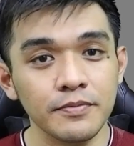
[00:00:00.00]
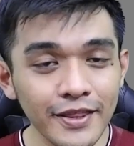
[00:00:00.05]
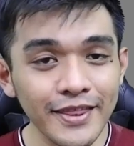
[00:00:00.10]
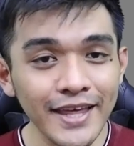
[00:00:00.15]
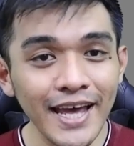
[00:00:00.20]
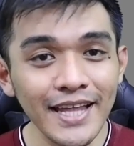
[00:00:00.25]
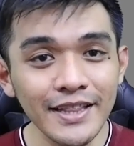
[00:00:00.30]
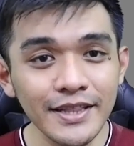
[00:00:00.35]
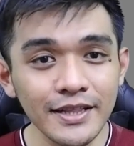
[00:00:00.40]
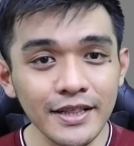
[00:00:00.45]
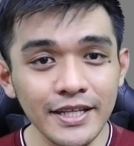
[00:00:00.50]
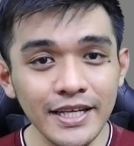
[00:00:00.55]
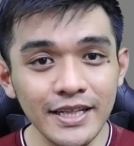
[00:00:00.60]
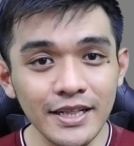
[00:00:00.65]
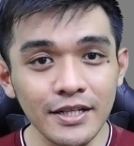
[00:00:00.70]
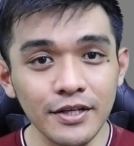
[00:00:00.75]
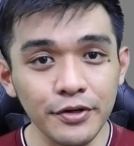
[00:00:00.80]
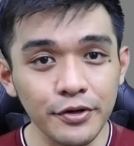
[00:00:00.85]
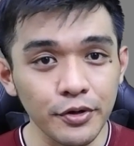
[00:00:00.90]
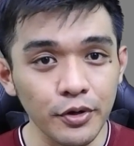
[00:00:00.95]
that
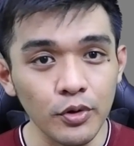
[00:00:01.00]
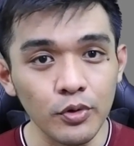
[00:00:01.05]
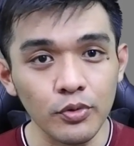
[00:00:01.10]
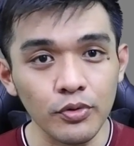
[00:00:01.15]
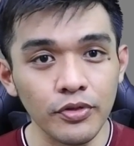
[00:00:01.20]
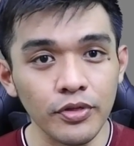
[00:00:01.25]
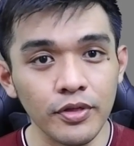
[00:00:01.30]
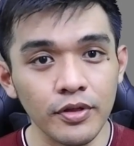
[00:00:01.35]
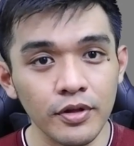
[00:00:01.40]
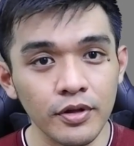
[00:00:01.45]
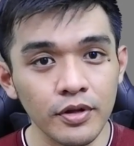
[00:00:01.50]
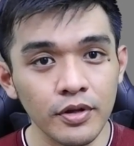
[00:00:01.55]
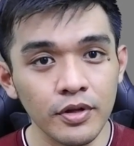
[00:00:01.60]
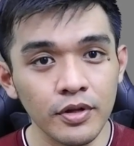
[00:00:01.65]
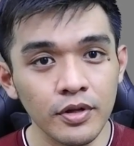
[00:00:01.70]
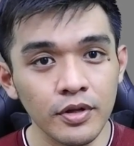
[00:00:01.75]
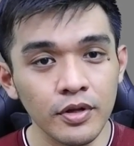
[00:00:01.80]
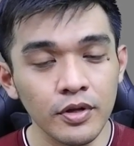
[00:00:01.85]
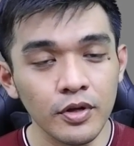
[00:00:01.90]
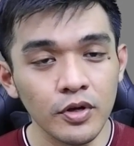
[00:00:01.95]
little growth
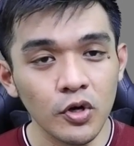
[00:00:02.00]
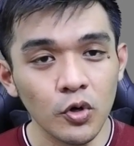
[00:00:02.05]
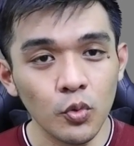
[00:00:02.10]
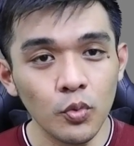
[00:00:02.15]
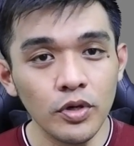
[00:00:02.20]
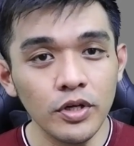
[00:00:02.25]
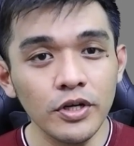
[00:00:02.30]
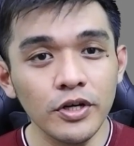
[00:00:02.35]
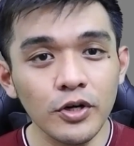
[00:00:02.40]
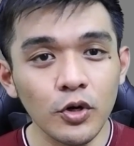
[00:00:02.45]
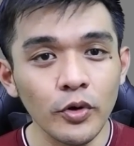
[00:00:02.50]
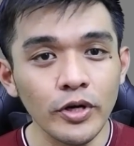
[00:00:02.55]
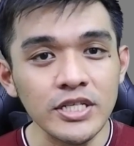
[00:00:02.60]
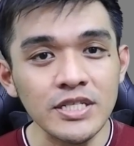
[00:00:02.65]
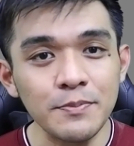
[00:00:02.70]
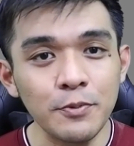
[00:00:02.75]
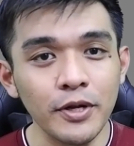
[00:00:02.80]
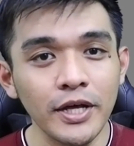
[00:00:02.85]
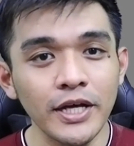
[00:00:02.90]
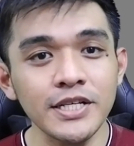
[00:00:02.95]
will grow
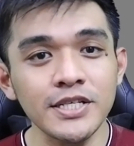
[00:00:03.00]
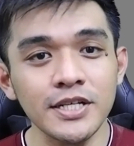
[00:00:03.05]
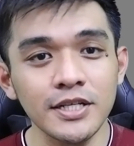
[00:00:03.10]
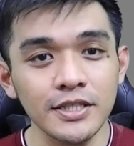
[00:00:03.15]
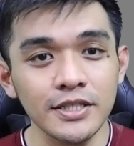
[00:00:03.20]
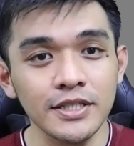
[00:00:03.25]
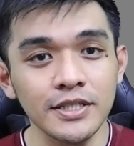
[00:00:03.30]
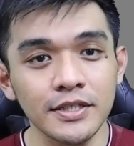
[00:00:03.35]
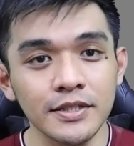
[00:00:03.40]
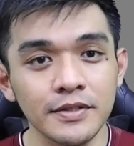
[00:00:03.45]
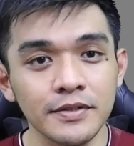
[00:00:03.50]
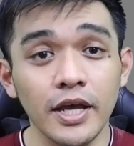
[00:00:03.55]
exponentially.